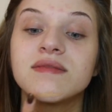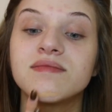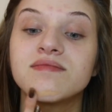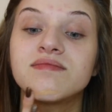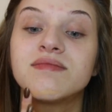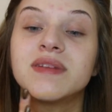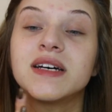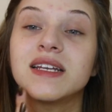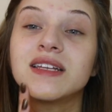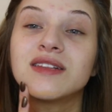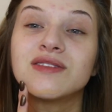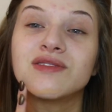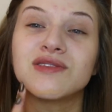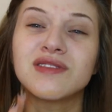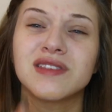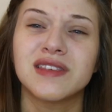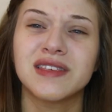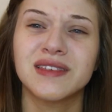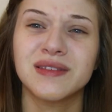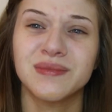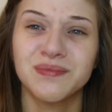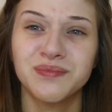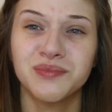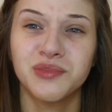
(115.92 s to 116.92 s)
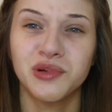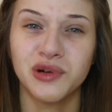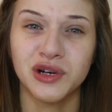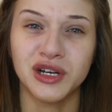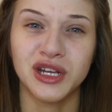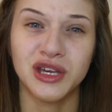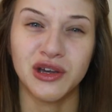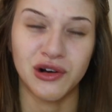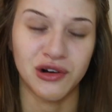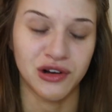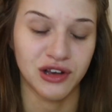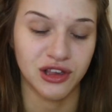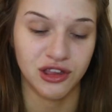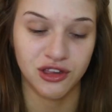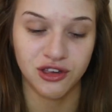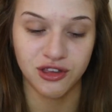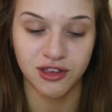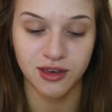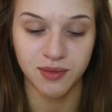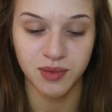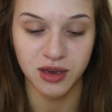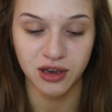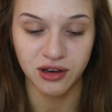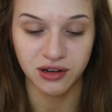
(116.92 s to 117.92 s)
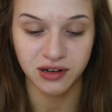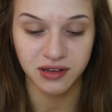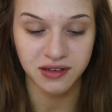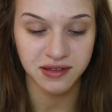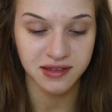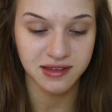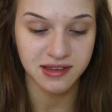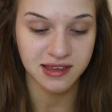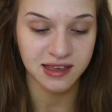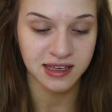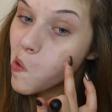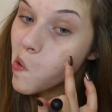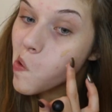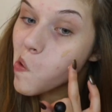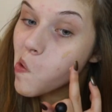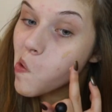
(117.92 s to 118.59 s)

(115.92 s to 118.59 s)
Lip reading: but it looks pretty orange, to be honest.